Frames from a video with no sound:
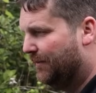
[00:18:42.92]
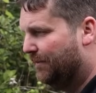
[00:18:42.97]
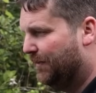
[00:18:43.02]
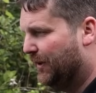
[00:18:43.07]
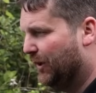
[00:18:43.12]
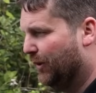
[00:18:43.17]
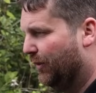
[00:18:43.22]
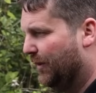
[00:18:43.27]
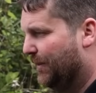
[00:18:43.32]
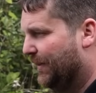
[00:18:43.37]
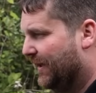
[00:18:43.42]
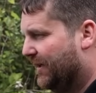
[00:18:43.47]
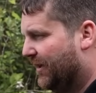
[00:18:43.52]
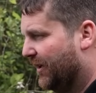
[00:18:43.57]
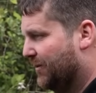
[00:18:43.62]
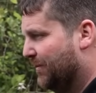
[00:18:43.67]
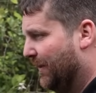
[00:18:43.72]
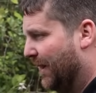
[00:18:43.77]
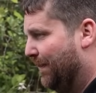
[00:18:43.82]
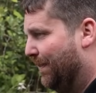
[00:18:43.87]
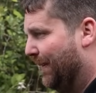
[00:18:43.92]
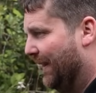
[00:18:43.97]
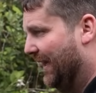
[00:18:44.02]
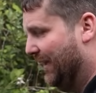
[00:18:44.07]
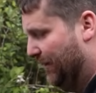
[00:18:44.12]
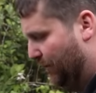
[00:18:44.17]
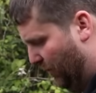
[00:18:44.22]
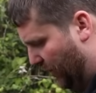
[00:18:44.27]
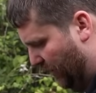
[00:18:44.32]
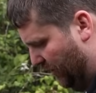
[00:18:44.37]
purely because my
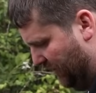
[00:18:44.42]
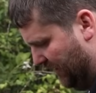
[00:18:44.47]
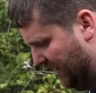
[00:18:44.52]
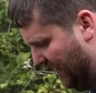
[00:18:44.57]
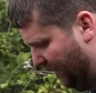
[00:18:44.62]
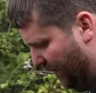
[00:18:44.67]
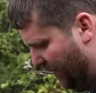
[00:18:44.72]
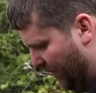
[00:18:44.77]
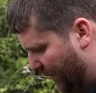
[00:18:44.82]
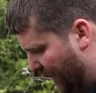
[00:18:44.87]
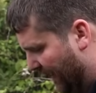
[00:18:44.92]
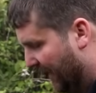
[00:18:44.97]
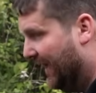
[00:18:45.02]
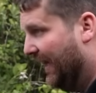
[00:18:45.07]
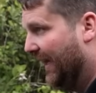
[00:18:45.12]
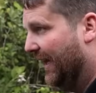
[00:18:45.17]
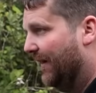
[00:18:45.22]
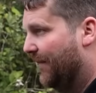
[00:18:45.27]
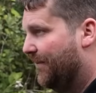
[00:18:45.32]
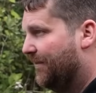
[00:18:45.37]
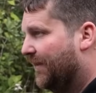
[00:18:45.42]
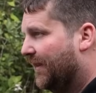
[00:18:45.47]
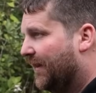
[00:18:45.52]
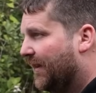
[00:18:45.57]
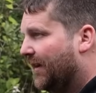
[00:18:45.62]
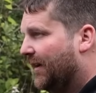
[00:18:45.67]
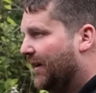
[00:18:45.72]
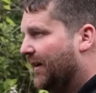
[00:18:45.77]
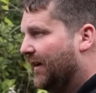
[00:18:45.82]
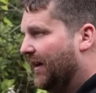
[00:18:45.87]
plan was give them a big hit
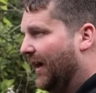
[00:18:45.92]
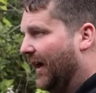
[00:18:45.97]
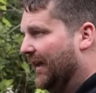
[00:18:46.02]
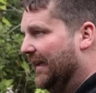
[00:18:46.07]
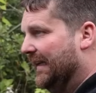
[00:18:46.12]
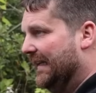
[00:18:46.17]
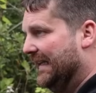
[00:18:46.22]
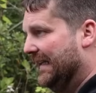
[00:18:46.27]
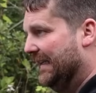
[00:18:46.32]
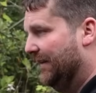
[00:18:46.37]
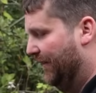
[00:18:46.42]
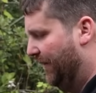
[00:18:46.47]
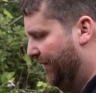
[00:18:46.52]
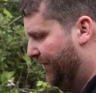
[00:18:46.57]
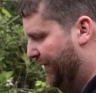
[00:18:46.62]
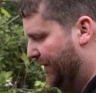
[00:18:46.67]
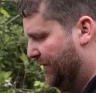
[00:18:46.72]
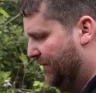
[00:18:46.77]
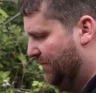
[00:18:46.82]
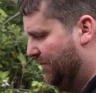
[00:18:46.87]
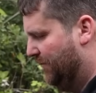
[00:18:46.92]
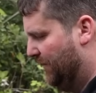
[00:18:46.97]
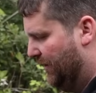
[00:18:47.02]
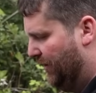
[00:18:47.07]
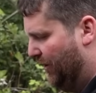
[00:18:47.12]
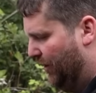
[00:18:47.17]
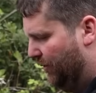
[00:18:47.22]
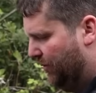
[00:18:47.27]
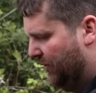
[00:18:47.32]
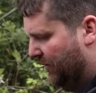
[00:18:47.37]
and leave it for,
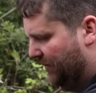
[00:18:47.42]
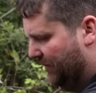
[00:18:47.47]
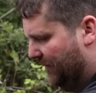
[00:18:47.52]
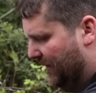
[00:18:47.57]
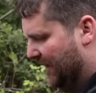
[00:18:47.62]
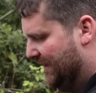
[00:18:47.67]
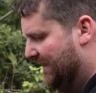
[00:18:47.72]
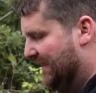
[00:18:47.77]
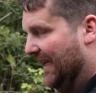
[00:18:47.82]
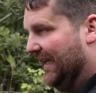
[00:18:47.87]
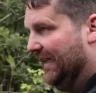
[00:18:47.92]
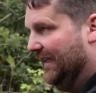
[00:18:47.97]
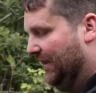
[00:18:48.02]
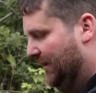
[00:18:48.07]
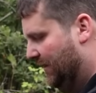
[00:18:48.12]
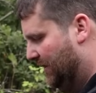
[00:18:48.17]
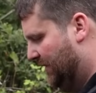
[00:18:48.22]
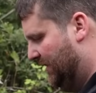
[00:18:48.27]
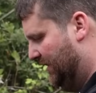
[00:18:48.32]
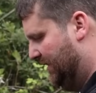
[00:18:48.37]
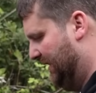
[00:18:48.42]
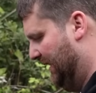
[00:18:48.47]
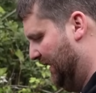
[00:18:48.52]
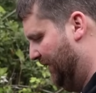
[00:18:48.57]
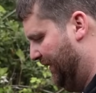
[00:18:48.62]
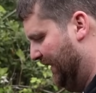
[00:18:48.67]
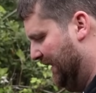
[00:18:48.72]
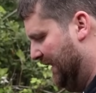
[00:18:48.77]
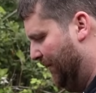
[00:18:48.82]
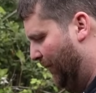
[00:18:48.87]
you know, a day to see
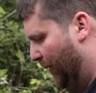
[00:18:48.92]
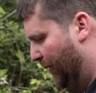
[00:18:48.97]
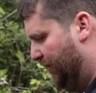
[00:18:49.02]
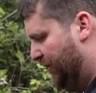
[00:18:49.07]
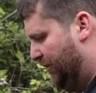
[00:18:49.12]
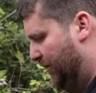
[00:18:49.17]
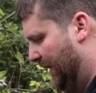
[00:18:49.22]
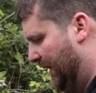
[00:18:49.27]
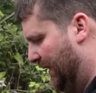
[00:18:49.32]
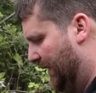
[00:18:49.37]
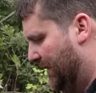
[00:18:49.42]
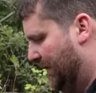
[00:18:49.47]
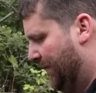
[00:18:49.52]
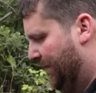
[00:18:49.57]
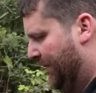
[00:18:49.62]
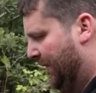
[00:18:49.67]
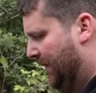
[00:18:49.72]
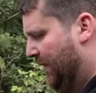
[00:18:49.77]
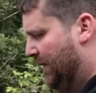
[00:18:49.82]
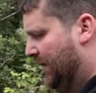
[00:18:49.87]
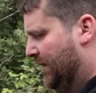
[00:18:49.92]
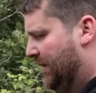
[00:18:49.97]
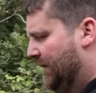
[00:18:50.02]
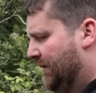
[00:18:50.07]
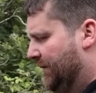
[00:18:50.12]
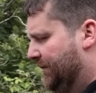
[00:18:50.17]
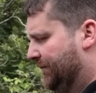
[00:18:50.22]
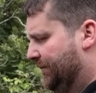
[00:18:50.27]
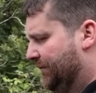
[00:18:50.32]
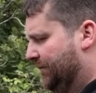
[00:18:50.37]
if they come onto it.
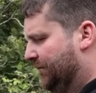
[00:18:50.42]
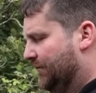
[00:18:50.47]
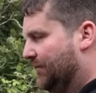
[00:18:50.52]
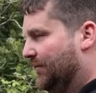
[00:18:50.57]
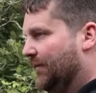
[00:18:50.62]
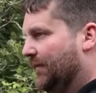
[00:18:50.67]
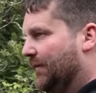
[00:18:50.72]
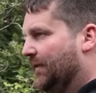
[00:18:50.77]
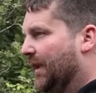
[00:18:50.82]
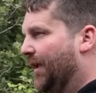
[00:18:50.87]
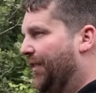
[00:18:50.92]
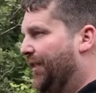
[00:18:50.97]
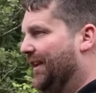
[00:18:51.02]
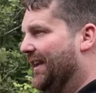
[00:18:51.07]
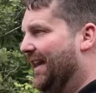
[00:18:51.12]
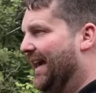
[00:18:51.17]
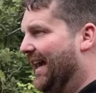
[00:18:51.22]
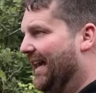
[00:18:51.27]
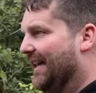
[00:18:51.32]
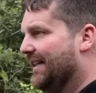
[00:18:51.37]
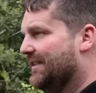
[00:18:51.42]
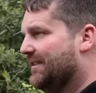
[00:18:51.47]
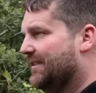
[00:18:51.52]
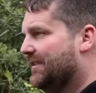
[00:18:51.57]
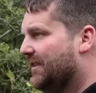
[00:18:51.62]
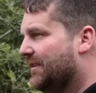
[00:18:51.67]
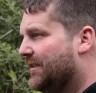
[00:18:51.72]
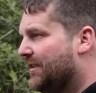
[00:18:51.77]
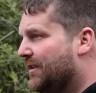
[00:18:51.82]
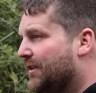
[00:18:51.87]
Nothing
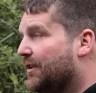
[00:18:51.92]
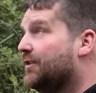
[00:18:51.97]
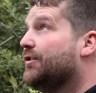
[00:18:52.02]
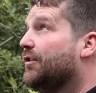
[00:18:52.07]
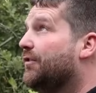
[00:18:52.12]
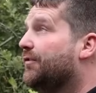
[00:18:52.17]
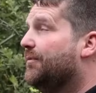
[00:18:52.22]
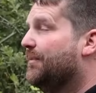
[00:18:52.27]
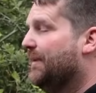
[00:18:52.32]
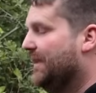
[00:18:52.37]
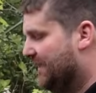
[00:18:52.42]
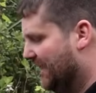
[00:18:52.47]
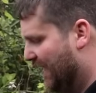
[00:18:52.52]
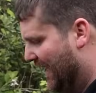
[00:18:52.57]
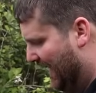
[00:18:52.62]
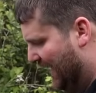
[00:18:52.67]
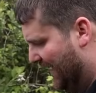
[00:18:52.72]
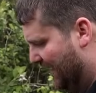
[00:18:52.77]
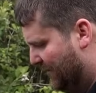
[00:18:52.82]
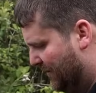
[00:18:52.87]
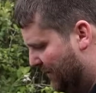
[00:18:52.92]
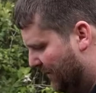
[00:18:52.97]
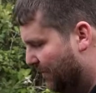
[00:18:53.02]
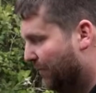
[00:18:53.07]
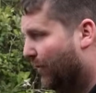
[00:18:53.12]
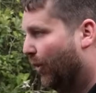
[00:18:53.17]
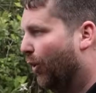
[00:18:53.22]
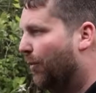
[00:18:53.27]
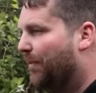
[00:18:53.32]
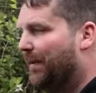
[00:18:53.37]
has, so for me to add
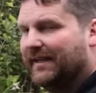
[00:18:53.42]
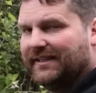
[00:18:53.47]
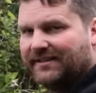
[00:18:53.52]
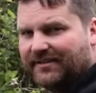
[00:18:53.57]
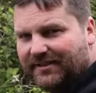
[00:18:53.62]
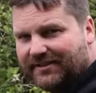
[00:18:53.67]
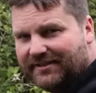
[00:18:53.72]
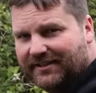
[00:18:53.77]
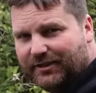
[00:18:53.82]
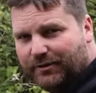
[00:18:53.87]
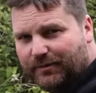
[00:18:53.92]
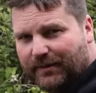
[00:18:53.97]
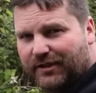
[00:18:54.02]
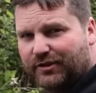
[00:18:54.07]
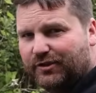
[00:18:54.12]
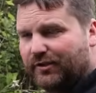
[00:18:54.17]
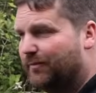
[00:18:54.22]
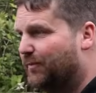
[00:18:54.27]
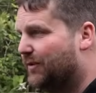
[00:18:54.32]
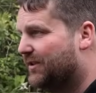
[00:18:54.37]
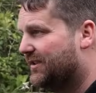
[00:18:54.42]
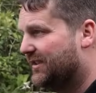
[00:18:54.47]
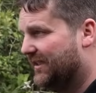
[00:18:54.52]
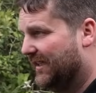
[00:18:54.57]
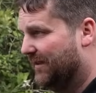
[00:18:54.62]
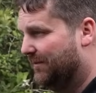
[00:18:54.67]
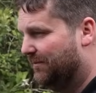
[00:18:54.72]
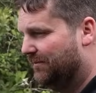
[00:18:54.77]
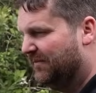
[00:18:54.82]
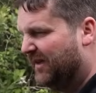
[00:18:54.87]
more bait to the situation would
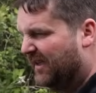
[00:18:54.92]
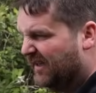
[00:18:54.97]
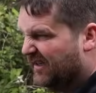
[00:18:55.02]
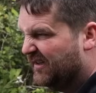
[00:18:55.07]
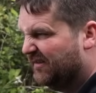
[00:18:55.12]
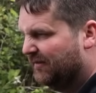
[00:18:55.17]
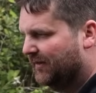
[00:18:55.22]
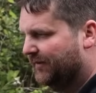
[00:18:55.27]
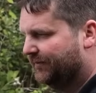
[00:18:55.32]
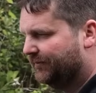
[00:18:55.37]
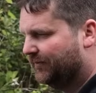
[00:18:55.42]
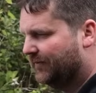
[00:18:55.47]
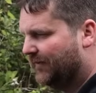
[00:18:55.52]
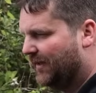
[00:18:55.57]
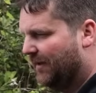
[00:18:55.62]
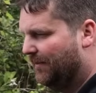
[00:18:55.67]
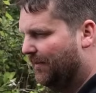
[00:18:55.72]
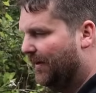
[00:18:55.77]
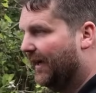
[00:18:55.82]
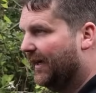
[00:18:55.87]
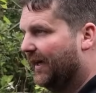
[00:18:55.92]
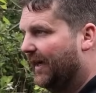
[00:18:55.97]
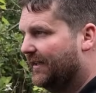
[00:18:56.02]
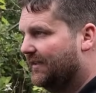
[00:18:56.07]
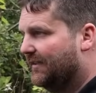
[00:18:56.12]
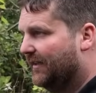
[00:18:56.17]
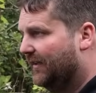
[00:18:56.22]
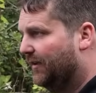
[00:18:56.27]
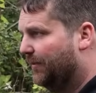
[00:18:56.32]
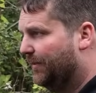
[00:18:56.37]
seem, in my
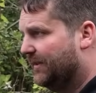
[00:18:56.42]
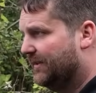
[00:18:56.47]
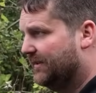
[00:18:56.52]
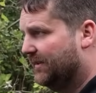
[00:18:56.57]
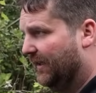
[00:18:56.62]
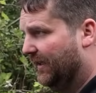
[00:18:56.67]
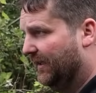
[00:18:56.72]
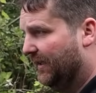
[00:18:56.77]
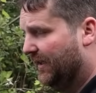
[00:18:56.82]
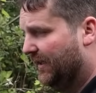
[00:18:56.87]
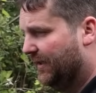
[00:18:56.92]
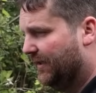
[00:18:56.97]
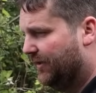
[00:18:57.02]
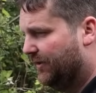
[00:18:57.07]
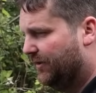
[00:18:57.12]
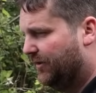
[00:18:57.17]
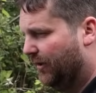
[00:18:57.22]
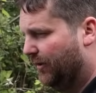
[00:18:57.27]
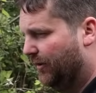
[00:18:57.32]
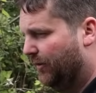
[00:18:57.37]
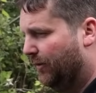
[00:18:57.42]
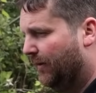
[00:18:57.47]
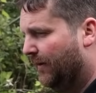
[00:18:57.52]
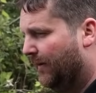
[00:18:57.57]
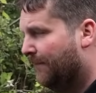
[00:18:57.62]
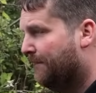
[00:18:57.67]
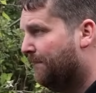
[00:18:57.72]
head, a little bit silly. So